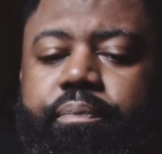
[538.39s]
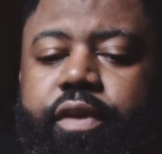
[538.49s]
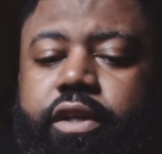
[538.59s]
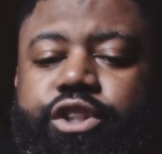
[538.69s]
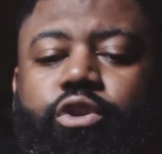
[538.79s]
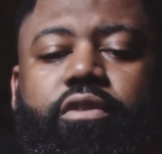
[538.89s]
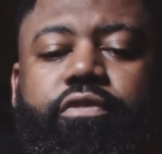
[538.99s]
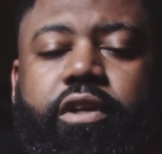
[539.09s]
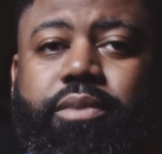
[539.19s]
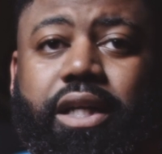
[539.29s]
There's short
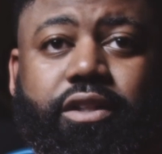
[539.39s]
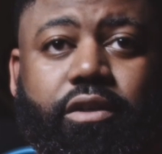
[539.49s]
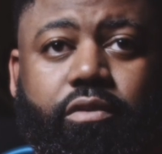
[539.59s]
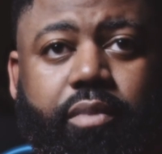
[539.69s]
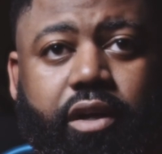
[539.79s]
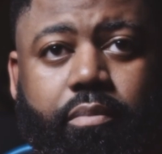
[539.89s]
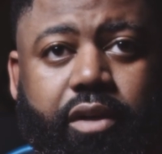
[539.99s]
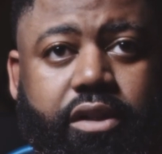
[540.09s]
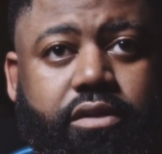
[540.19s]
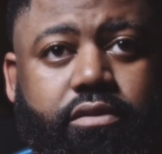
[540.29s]
films out there with bigger
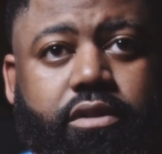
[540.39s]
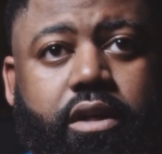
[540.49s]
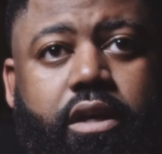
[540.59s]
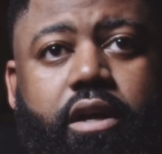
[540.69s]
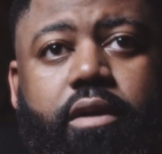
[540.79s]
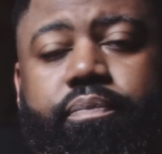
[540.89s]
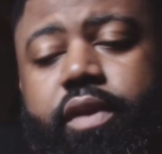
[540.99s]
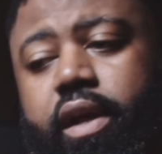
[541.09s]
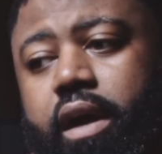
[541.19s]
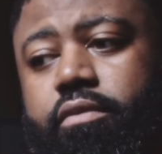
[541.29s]
budgets
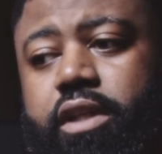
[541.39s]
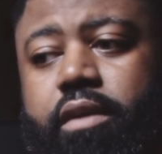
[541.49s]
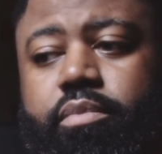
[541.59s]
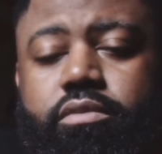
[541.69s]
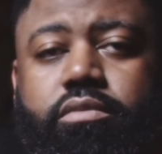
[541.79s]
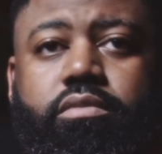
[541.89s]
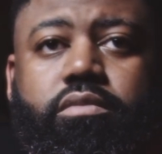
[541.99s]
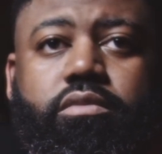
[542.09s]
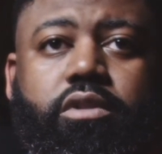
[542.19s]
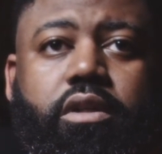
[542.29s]
than I was able
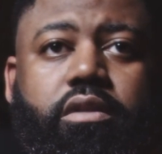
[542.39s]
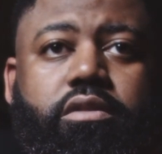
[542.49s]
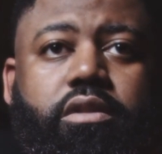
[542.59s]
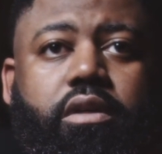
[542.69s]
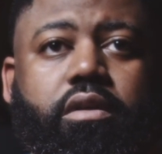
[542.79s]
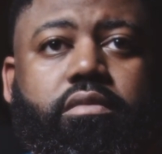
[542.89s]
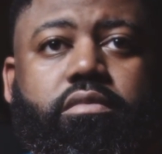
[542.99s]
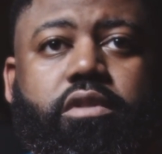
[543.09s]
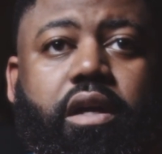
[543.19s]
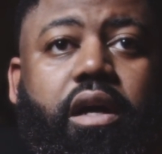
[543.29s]

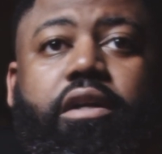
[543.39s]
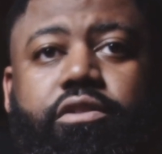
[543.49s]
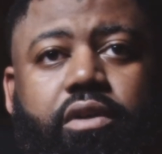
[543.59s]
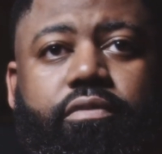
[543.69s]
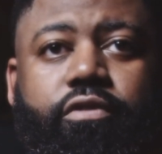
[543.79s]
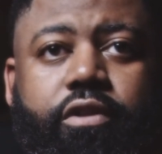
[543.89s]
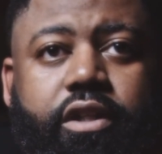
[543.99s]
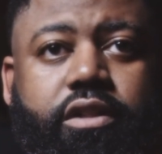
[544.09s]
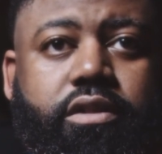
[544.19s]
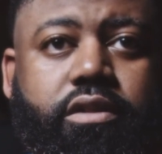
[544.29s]
to conjure up for
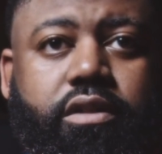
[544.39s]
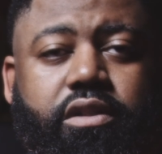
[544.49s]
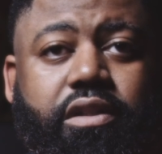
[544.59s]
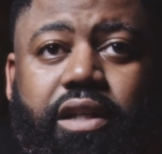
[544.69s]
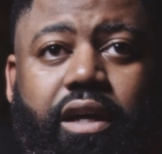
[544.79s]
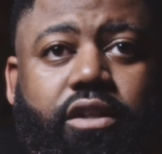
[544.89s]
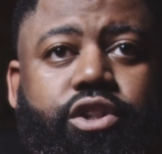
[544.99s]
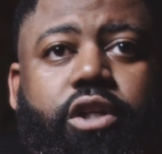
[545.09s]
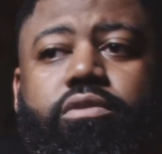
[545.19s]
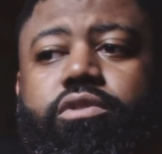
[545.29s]
this entire
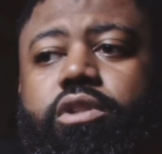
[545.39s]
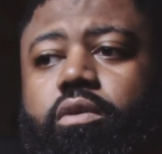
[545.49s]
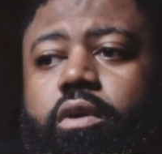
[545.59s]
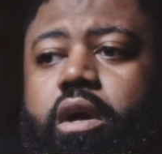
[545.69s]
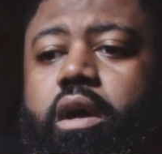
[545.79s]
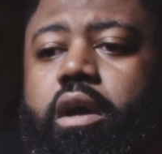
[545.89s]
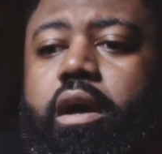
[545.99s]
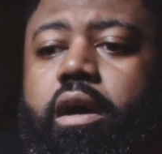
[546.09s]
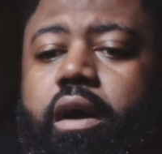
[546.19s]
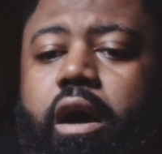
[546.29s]
show. So
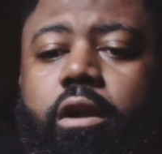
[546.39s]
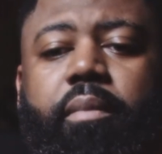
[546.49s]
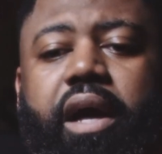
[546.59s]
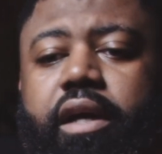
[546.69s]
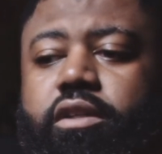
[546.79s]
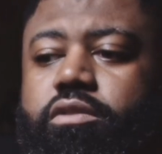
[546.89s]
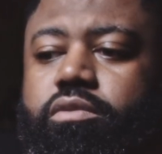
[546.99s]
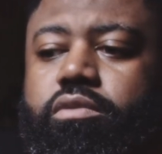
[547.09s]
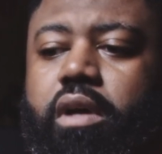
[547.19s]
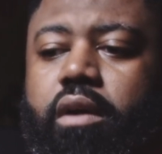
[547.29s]
all of my
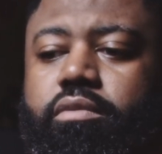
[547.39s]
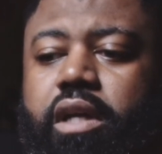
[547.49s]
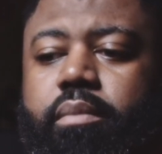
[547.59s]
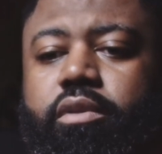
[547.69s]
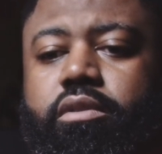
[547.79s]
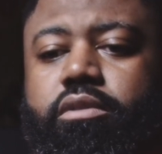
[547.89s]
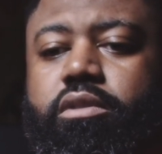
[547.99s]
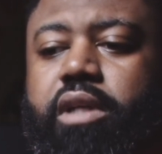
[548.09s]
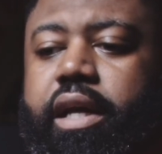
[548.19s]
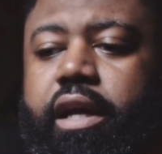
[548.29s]
actors, I was able to
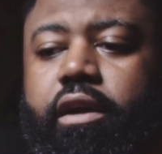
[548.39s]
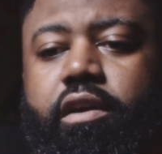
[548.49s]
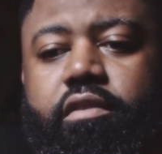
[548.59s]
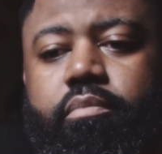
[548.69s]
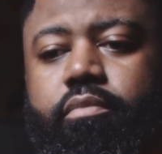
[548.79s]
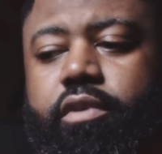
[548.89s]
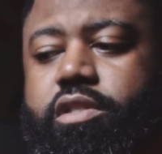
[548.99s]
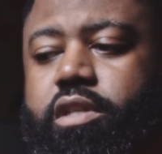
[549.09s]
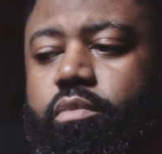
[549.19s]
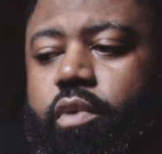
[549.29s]
take care of them in
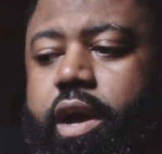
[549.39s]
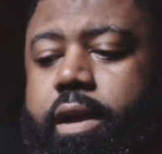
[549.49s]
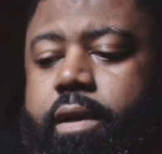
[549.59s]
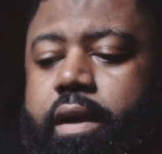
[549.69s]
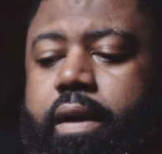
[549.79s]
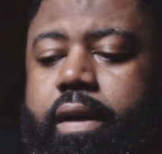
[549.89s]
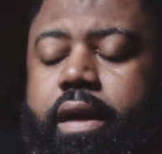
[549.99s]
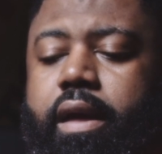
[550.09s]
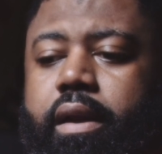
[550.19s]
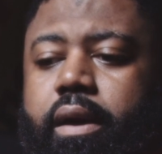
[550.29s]
some way,
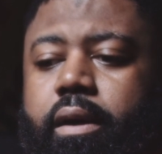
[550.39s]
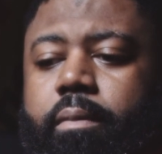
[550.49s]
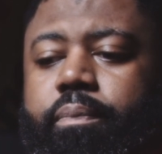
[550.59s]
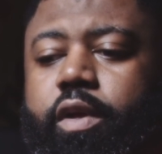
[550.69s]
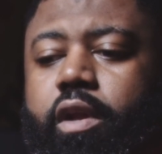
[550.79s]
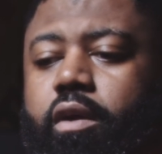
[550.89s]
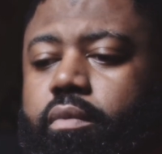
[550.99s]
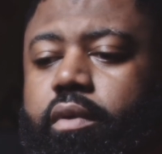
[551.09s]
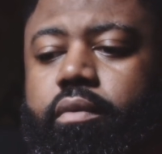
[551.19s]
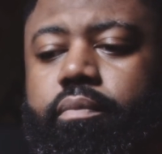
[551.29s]
and
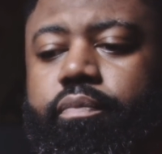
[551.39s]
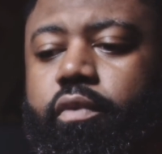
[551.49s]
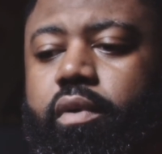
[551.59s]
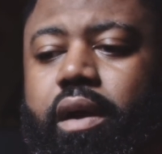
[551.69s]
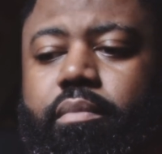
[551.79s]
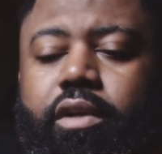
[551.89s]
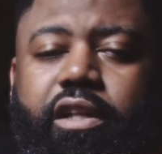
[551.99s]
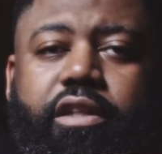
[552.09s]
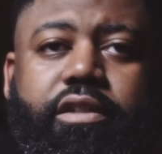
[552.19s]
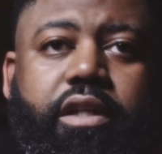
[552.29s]
we were able to
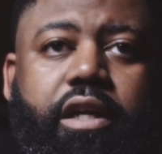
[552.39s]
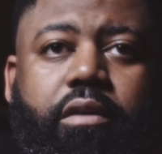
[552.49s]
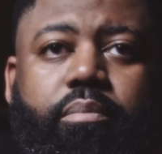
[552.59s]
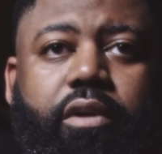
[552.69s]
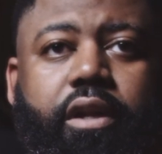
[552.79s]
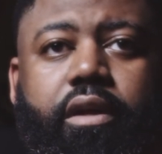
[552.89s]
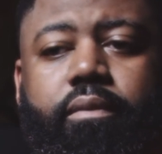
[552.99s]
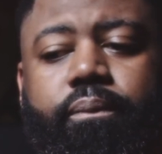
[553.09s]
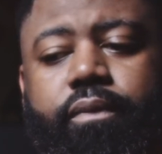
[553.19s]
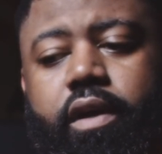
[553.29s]
get this thing completed.
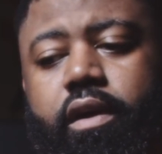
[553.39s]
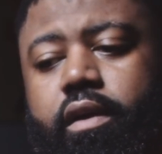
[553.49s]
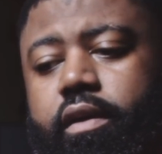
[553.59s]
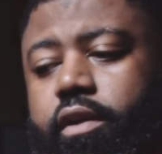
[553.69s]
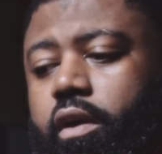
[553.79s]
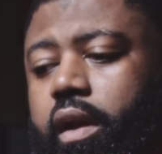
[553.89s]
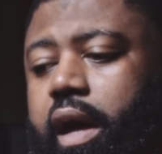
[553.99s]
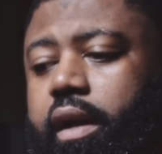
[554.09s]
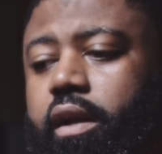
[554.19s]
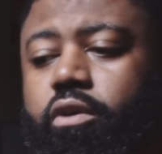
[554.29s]
A
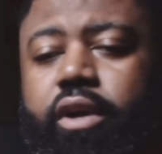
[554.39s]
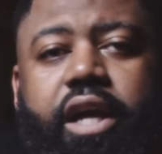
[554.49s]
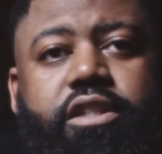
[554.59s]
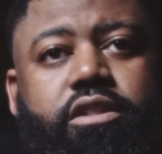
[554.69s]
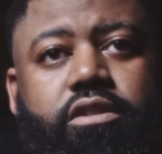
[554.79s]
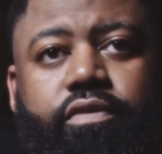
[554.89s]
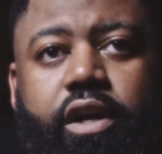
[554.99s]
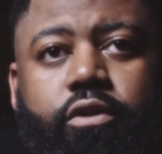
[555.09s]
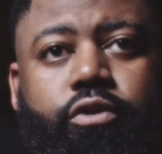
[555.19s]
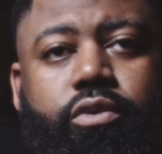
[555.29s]
lot of locations
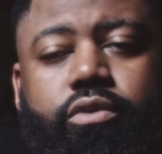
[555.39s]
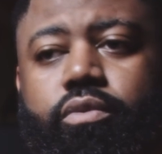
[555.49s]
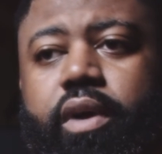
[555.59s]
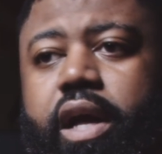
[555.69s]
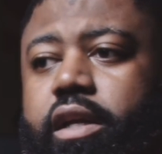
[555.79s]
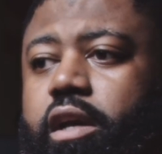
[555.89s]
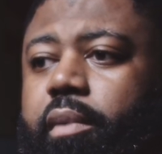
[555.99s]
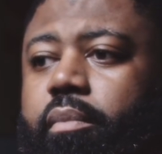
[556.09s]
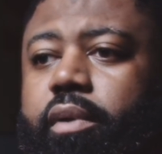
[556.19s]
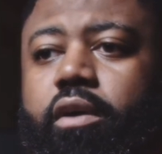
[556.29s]
fell through. We had to come
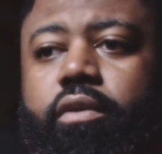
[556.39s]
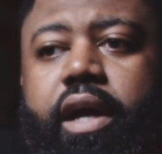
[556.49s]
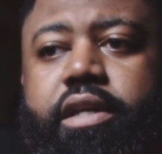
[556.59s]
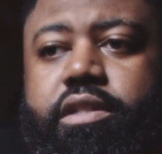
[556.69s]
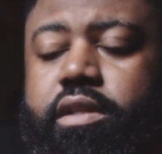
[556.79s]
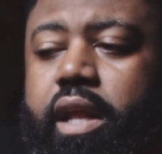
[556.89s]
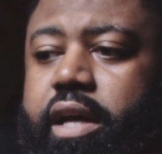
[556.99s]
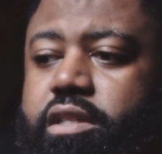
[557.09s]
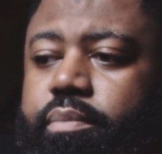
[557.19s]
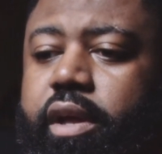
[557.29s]
up with locations
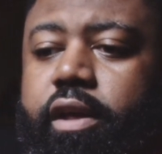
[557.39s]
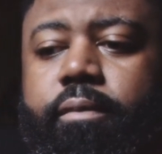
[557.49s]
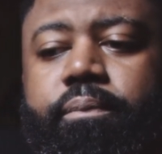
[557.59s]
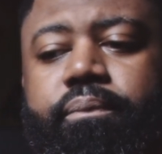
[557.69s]
last minute.